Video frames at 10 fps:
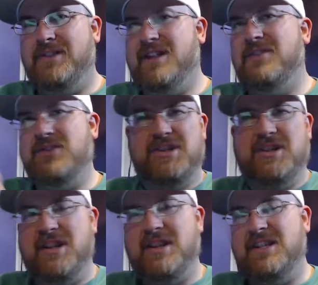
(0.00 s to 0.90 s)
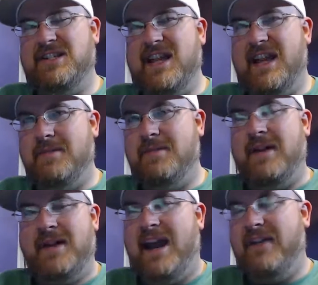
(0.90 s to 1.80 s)
I was kind of interested that they stayed
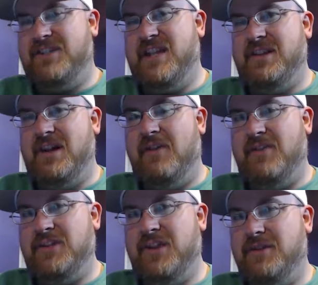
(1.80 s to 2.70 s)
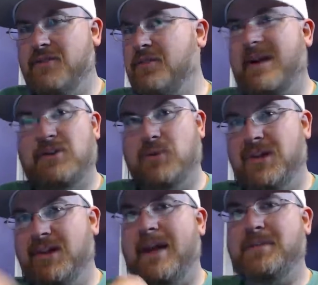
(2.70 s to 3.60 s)
about a half second off each other, even about
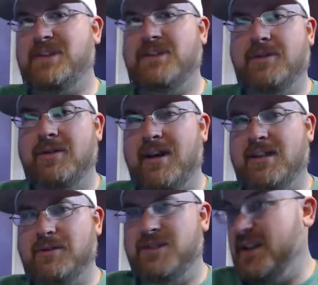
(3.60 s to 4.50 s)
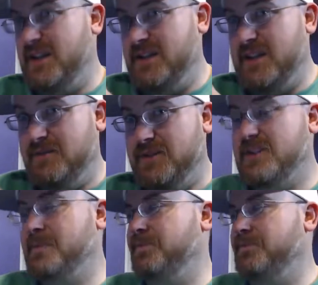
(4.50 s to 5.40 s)
20 laps into the race, which I didn't think
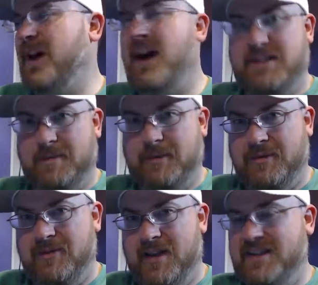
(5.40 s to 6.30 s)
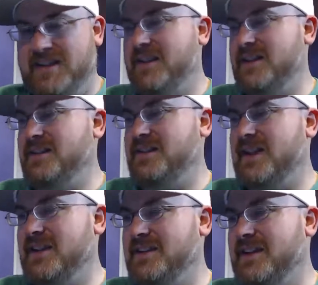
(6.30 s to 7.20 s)
was possible at Fontana these
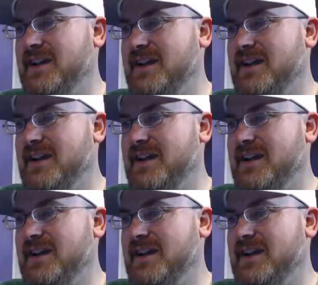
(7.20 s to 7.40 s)
days.